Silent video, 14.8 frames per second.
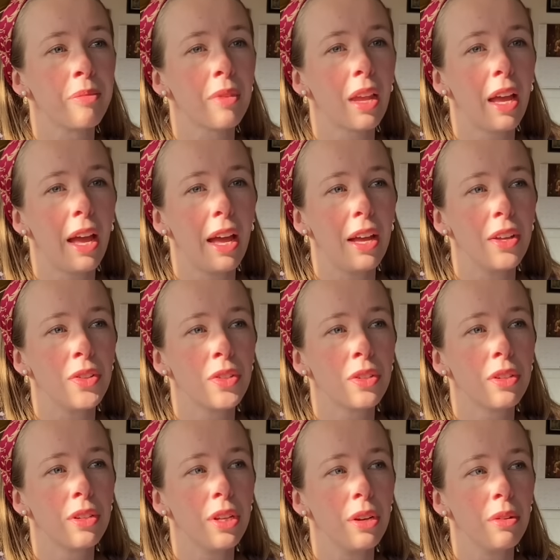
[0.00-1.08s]
as
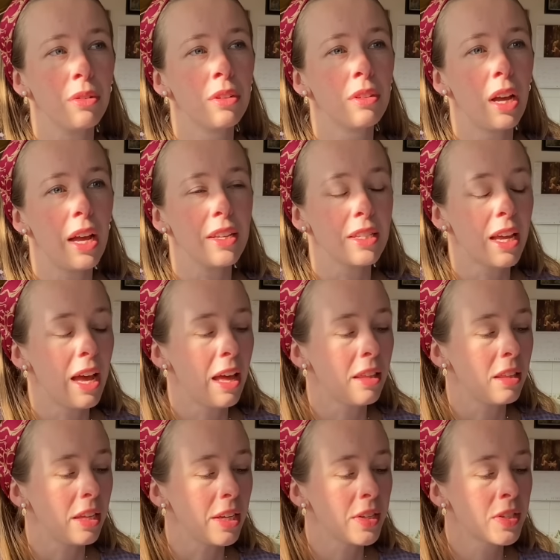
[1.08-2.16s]

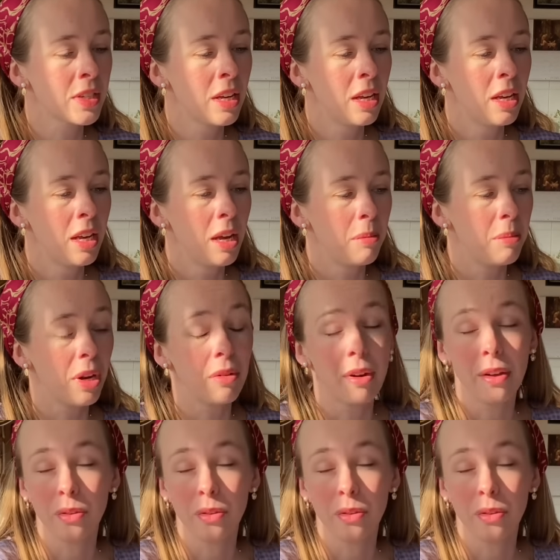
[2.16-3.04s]
Catholics, but around the